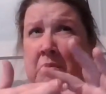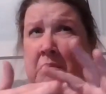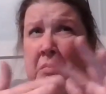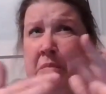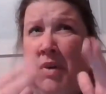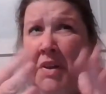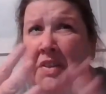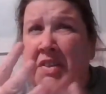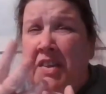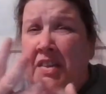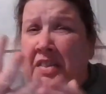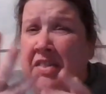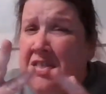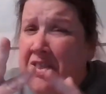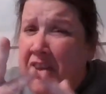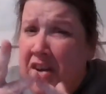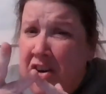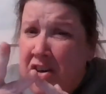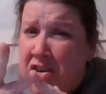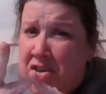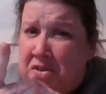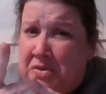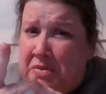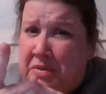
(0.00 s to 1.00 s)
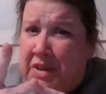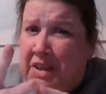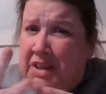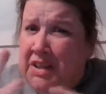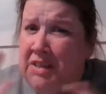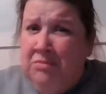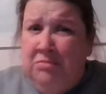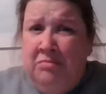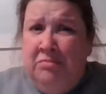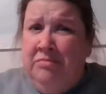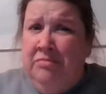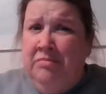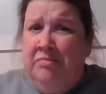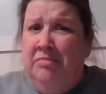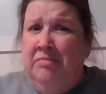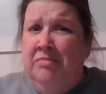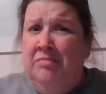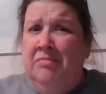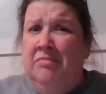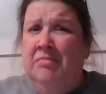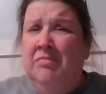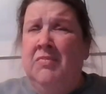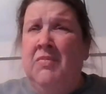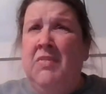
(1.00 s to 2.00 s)
But the third tree,
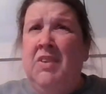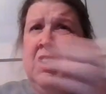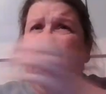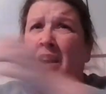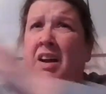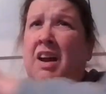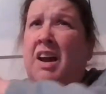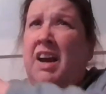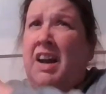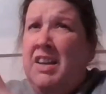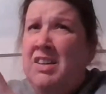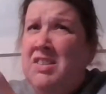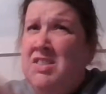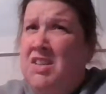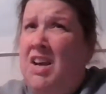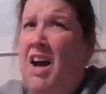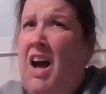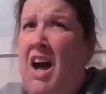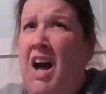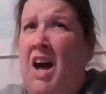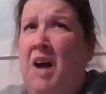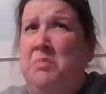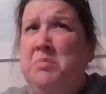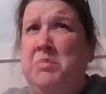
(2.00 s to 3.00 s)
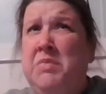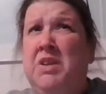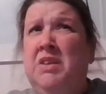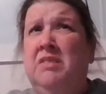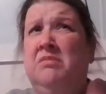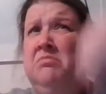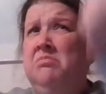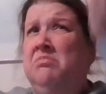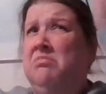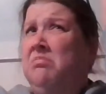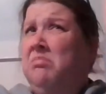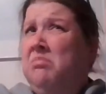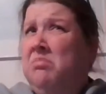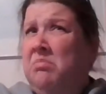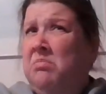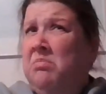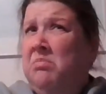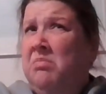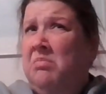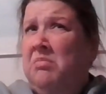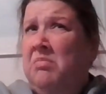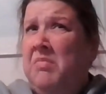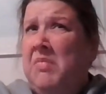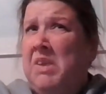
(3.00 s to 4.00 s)
I chopped.
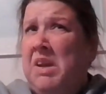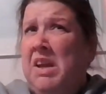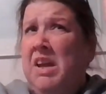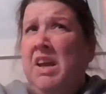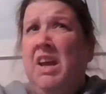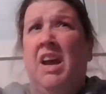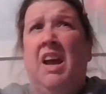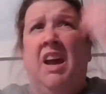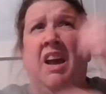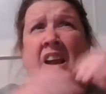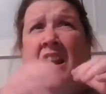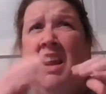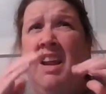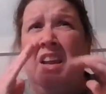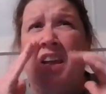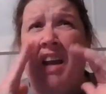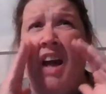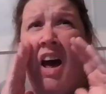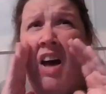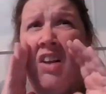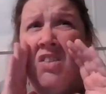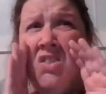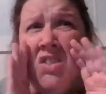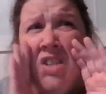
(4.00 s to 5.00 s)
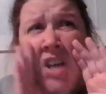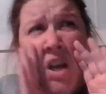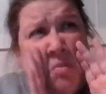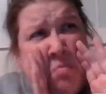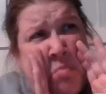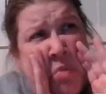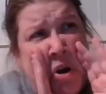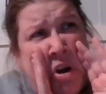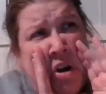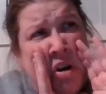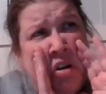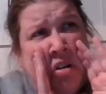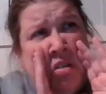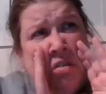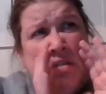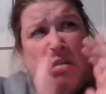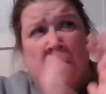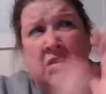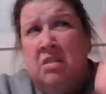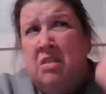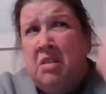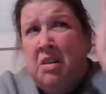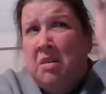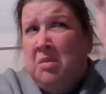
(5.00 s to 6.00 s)
And I yelled timber,
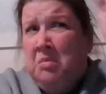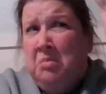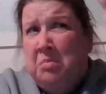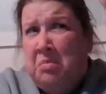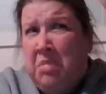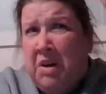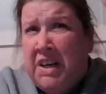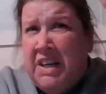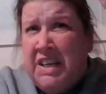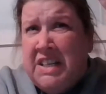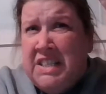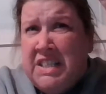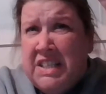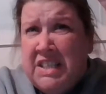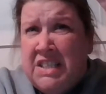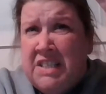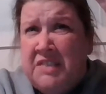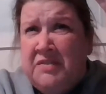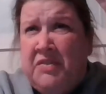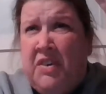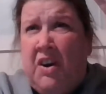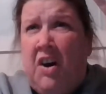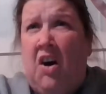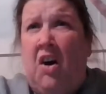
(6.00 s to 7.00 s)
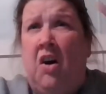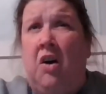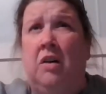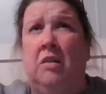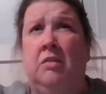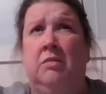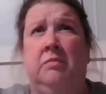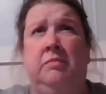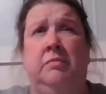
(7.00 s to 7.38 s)
but it didn't fall.